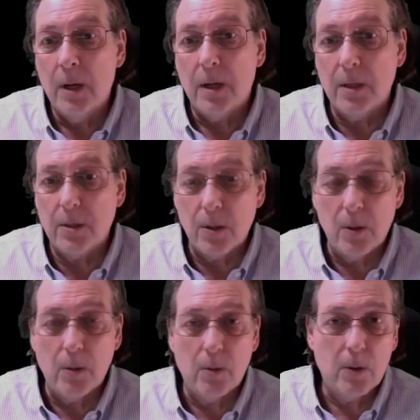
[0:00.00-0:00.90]
And
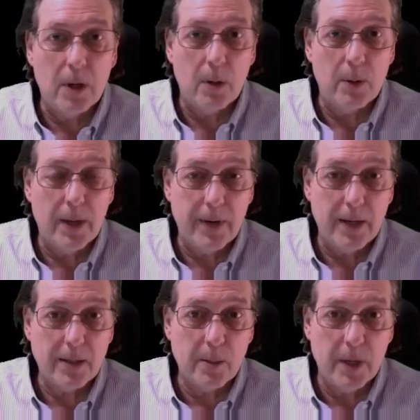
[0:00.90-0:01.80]
so uh, we have an
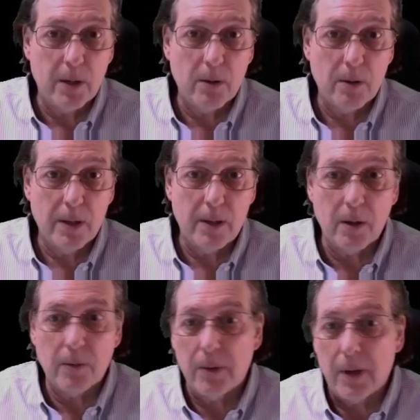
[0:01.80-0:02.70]
estimator in
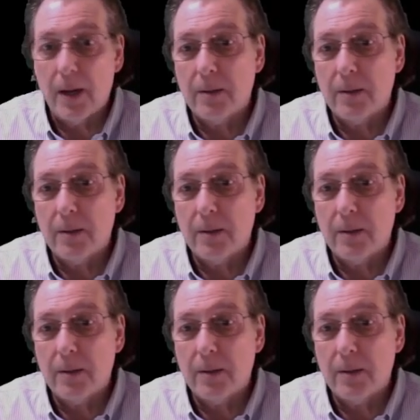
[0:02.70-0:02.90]
there for that.